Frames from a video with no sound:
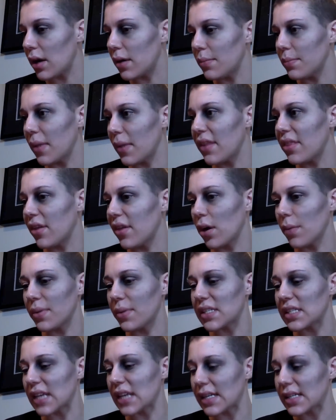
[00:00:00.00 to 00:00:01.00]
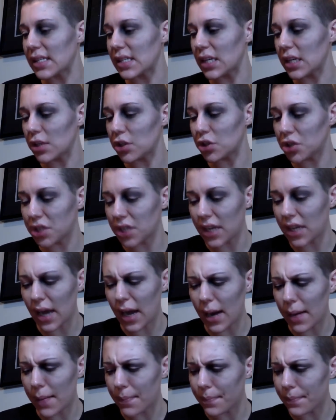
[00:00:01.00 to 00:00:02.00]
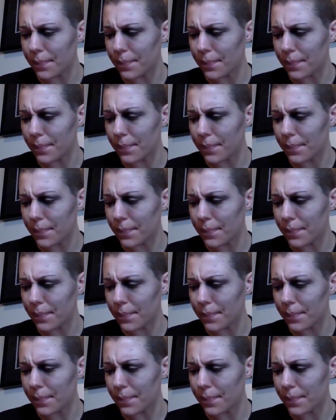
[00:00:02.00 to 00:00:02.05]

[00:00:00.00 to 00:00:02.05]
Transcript: my therapist, Leslie. She, I